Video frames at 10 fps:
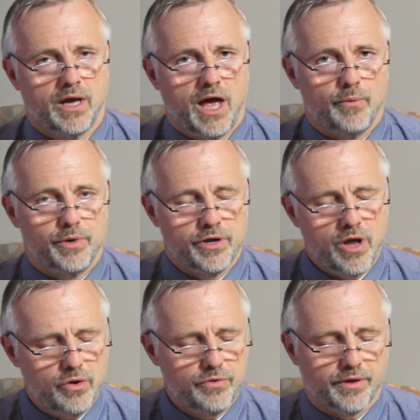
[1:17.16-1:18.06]
And we
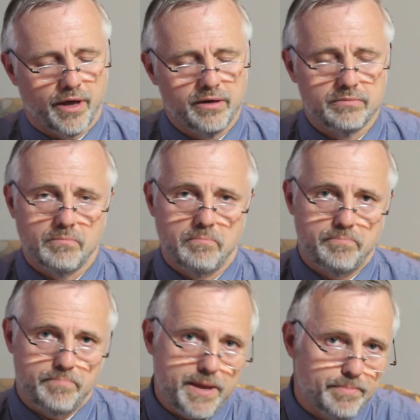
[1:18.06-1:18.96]
know that
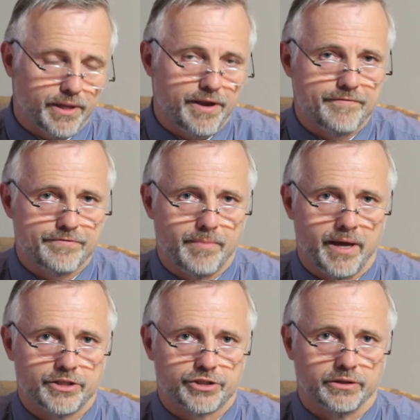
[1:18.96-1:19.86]
people and
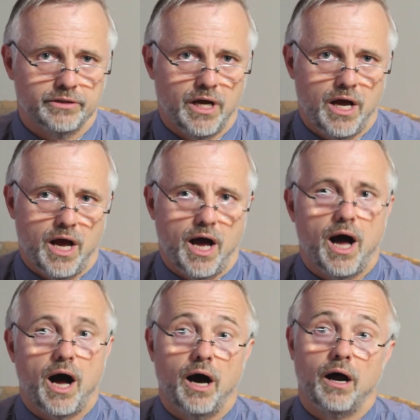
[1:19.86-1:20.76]
information
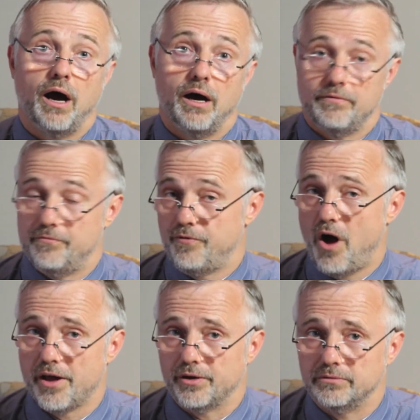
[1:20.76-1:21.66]
are
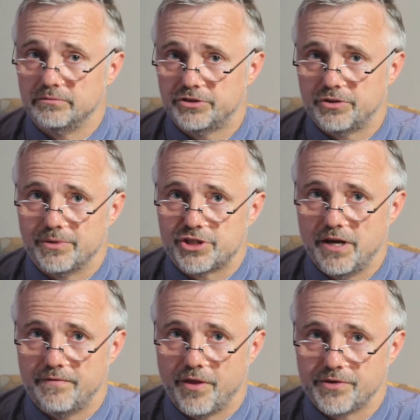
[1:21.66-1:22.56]
vital to
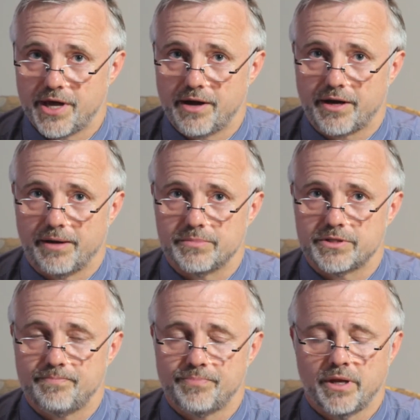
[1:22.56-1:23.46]
achieving those
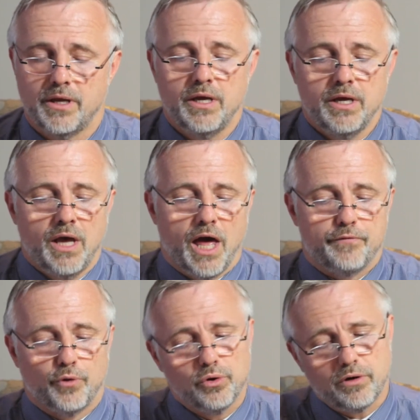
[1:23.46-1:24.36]
outcomes. And if
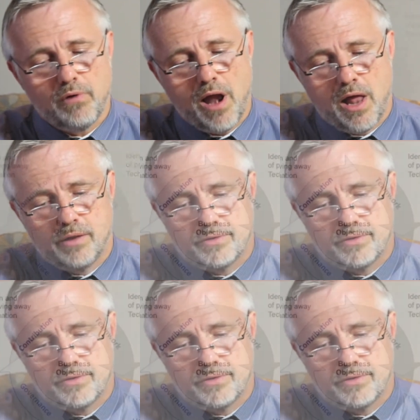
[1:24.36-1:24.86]
you look around